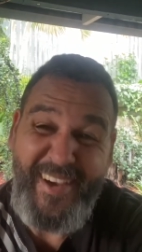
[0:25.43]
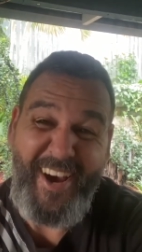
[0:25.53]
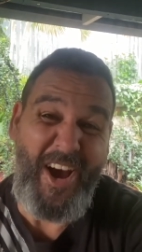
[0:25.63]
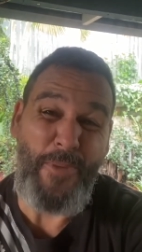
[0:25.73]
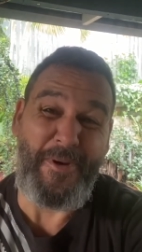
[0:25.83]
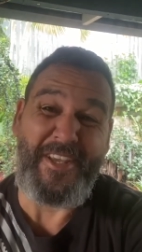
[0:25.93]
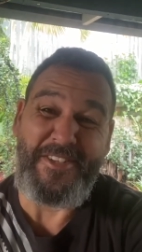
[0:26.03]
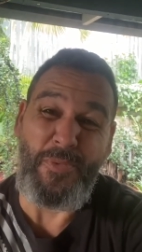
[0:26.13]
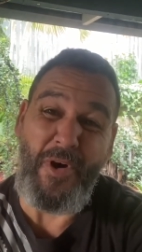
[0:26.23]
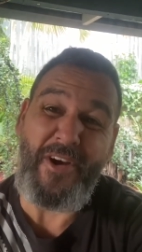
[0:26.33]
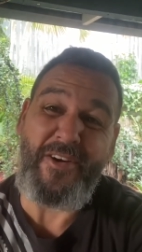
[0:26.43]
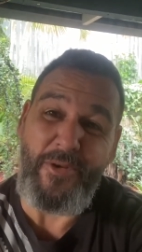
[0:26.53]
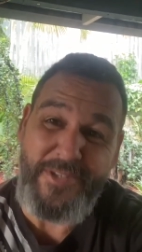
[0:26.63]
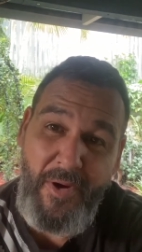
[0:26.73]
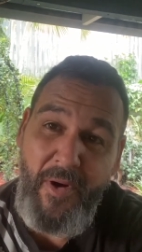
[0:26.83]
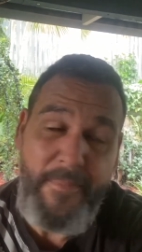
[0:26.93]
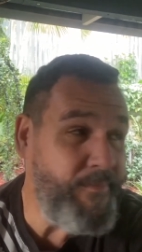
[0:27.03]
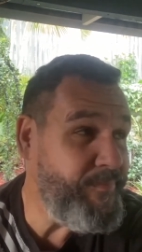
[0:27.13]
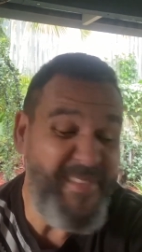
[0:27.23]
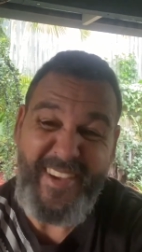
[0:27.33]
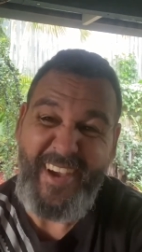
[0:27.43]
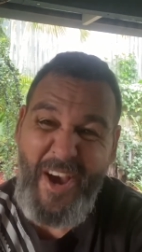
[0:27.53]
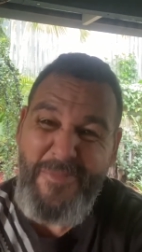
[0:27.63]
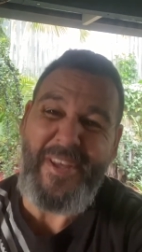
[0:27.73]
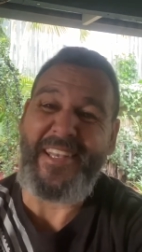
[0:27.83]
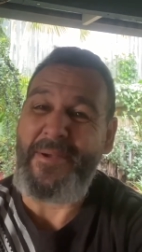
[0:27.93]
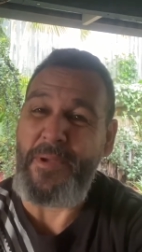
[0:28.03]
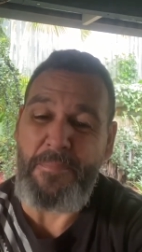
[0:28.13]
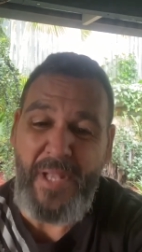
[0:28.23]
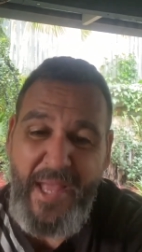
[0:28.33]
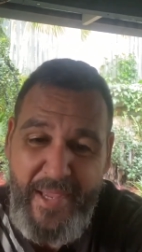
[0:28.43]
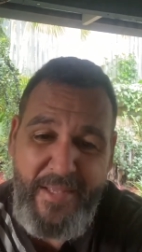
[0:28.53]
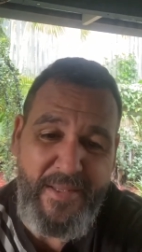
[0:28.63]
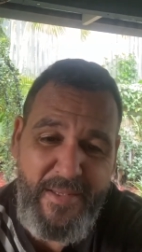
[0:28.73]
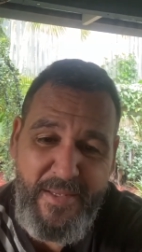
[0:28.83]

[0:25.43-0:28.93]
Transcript: I hope I get to work on time. Hope they let me play.